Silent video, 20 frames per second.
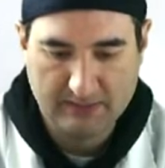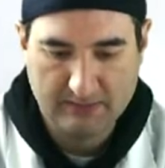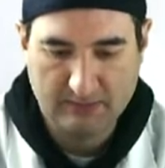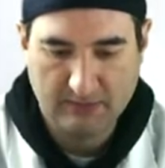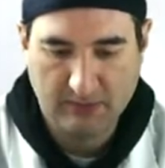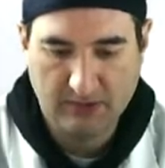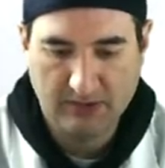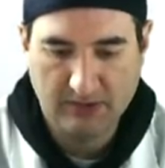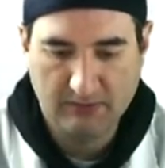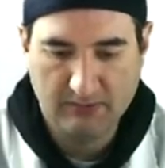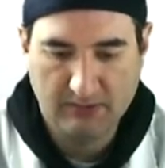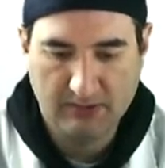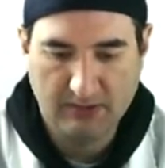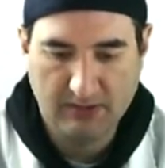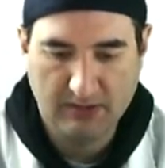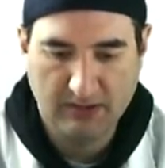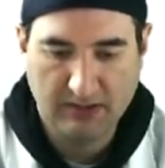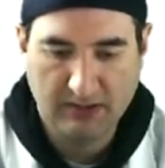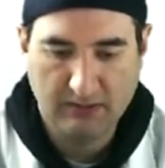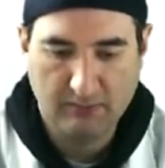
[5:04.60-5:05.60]
right?
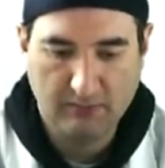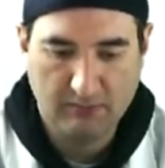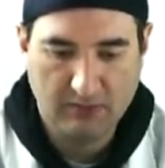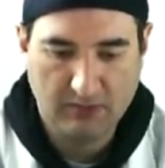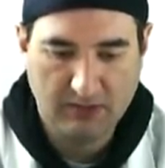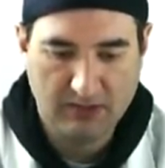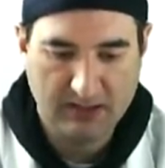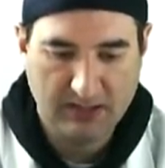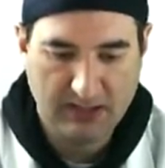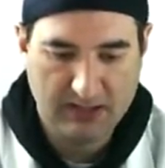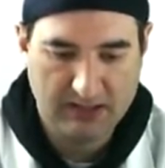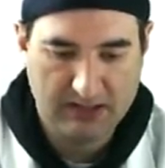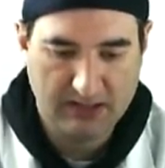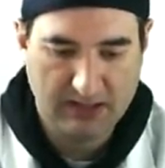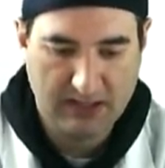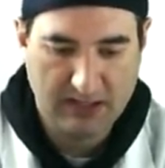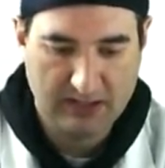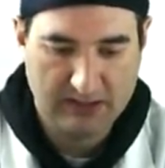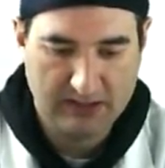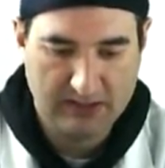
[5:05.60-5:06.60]
Then I can attach
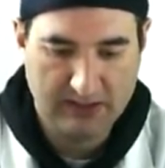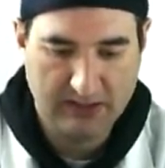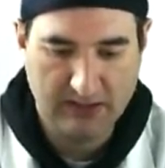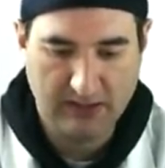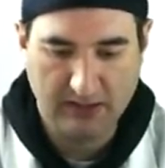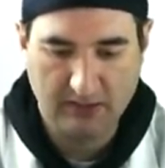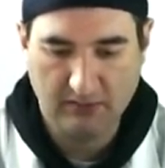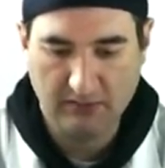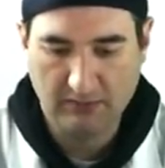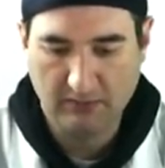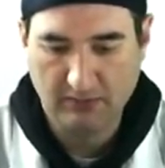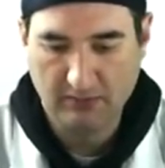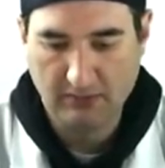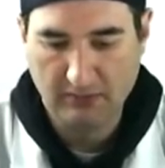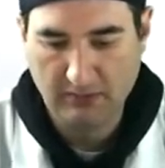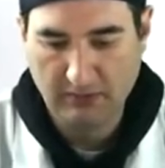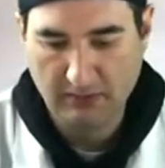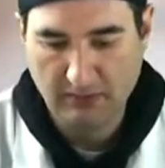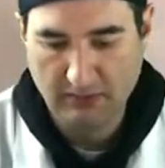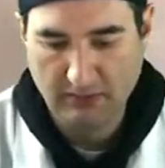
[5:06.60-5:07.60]
that to there.
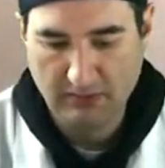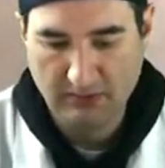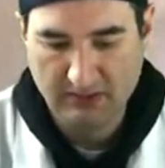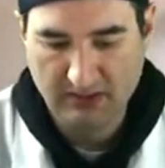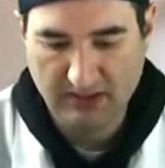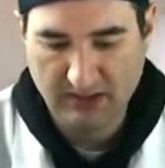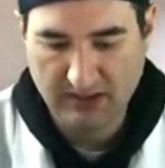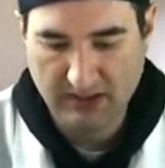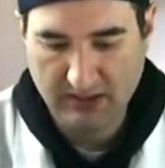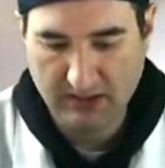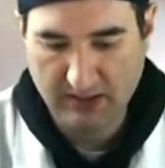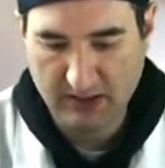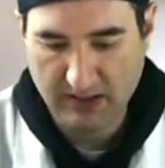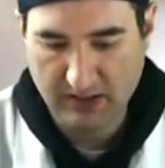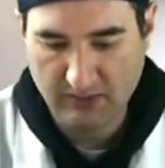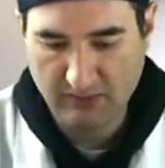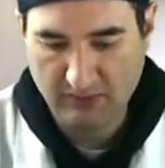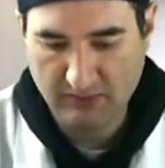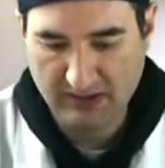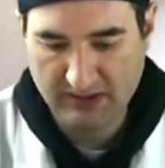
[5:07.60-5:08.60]
So then
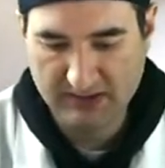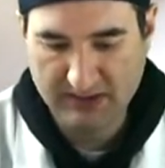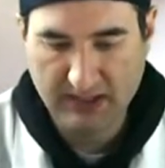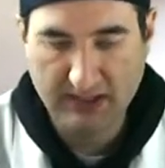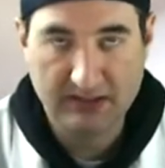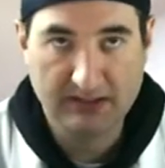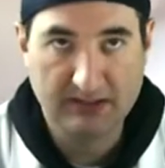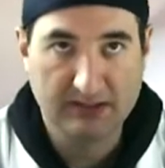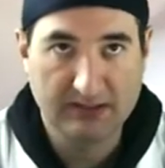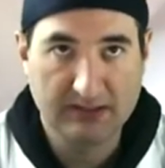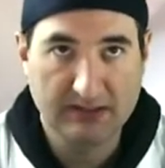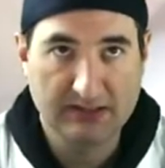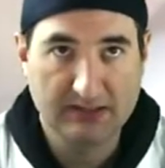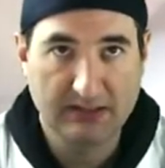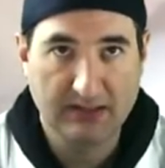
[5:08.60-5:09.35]
how do I attach this to